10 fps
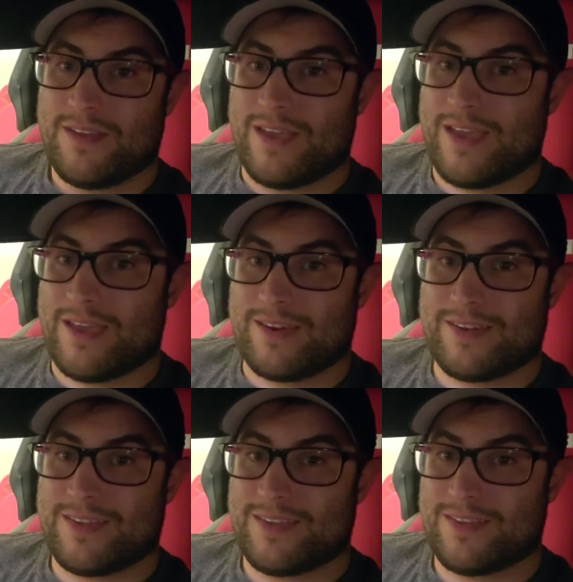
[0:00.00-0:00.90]

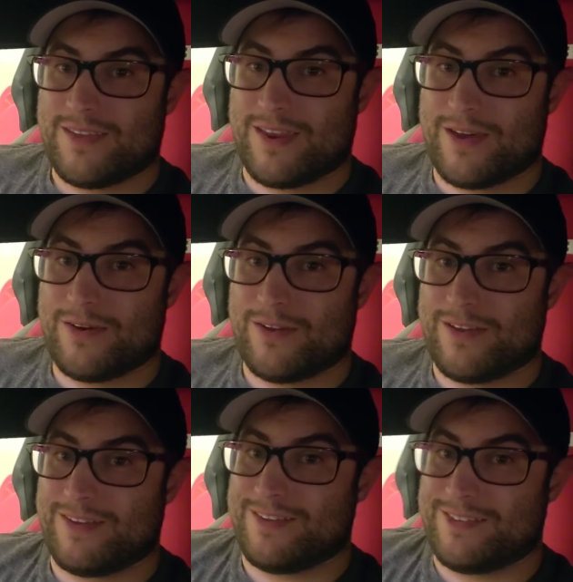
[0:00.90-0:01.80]
And, you know,
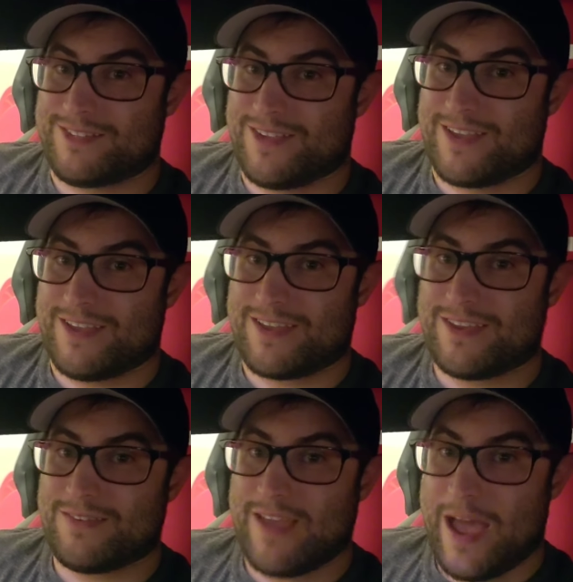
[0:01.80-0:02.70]
it's like it
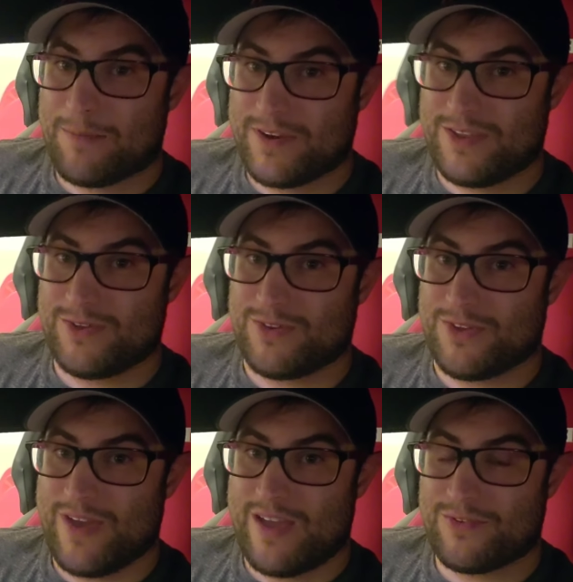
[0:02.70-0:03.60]
could happen to you.
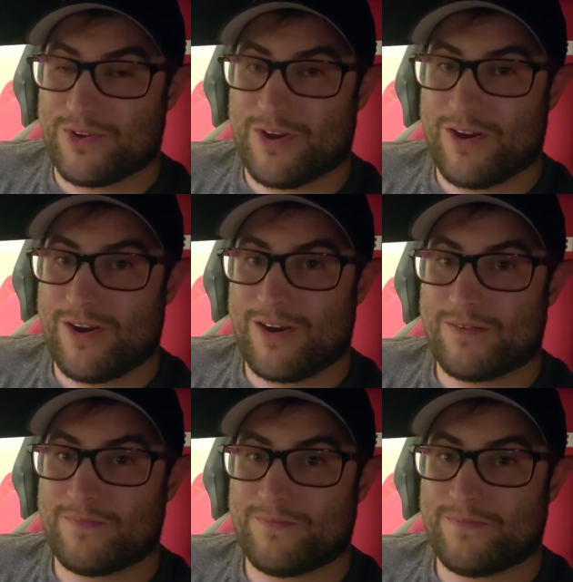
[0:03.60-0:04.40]
You have your car